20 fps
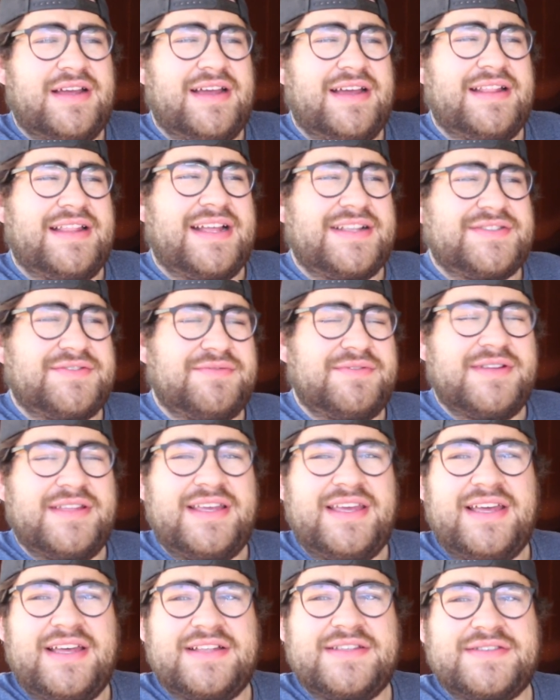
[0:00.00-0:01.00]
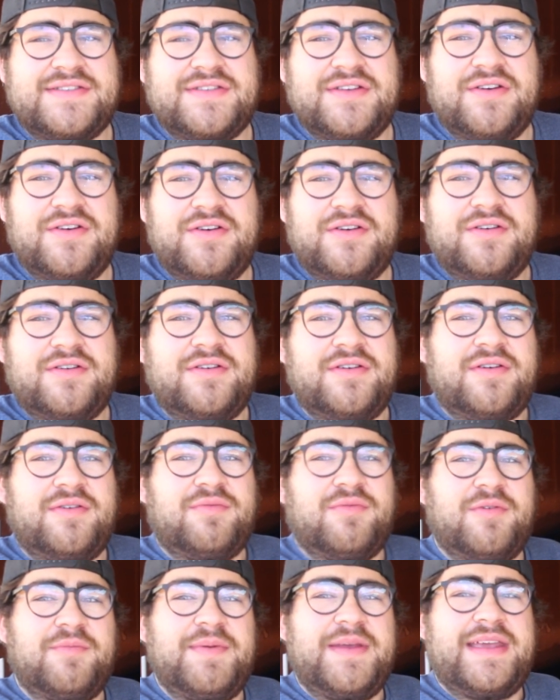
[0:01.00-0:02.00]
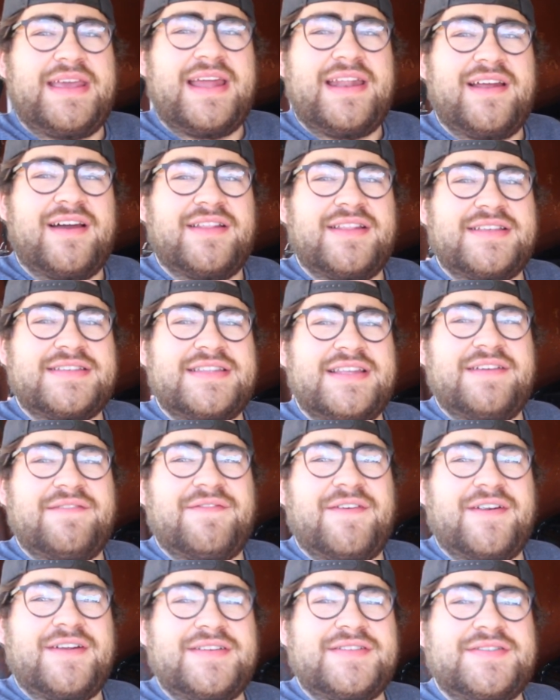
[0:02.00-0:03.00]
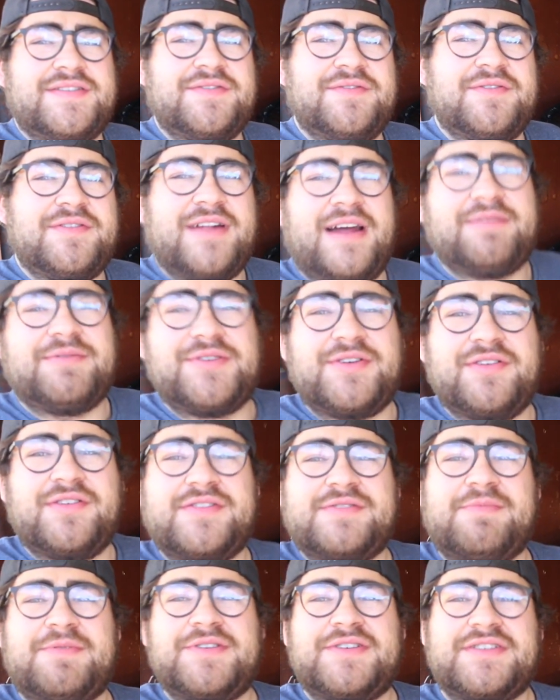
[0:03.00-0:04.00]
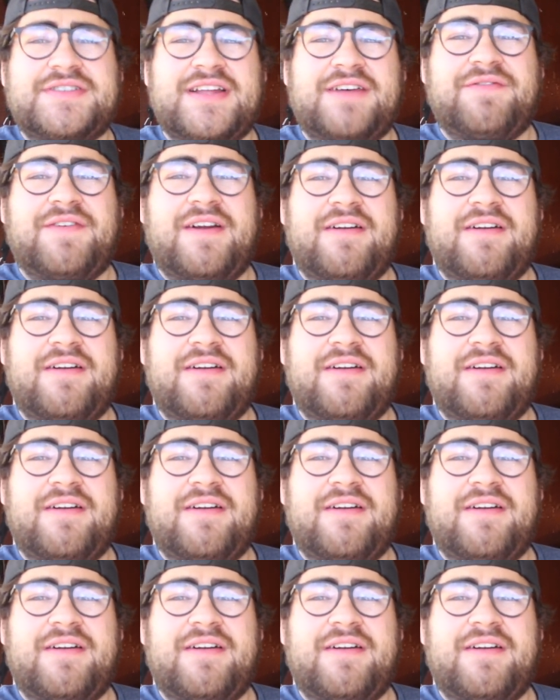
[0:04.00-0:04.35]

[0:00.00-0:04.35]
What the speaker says: And that's really it. So we'll be getting on this thing very soon. I'm sure there's a bunch of stuff I